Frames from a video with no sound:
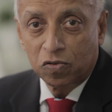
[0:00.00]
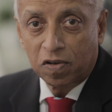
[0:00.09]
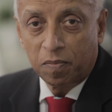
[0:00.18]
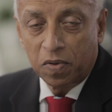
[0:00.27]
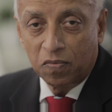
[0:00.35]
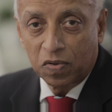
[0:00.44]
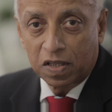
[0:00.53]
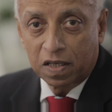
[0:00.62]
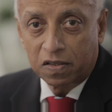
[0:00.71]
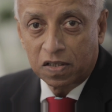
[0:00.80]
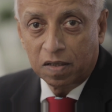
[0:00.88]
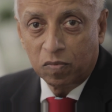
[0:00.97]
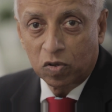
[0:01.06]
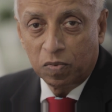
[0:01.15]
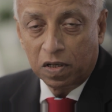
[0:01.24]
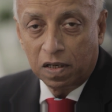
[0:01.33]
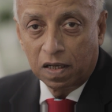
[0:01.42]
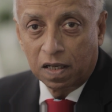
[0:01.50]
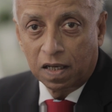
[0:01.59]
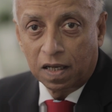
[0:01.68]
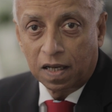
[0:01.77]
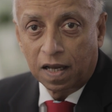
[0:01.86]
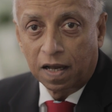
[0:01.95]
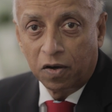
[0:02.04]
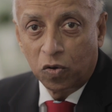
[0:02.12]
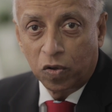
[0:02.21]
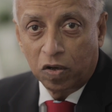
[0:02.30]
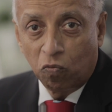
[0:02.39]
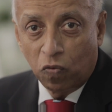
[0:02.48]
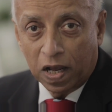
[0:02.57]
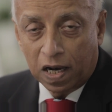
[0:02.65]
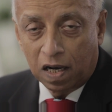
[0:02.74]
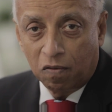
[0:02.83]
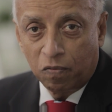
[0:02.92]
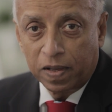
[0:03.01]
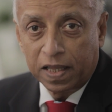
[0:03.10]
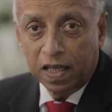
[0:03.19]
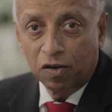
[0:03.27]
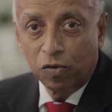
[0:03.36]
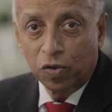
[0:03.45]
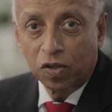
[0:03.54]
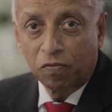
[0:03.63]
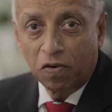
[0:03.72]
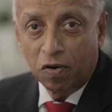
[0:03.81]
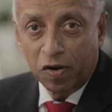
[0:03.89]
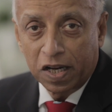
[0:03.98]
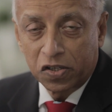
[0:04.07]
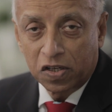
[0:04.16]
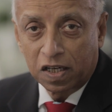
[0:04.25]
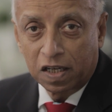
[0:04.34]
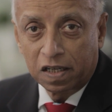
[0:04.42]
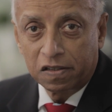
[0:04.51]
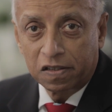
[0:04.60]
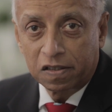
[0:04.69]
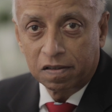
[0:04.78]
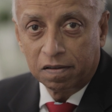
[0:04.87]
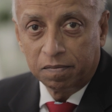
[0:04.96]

who have been with us seem to be uh, doing well when they go to the foundation years.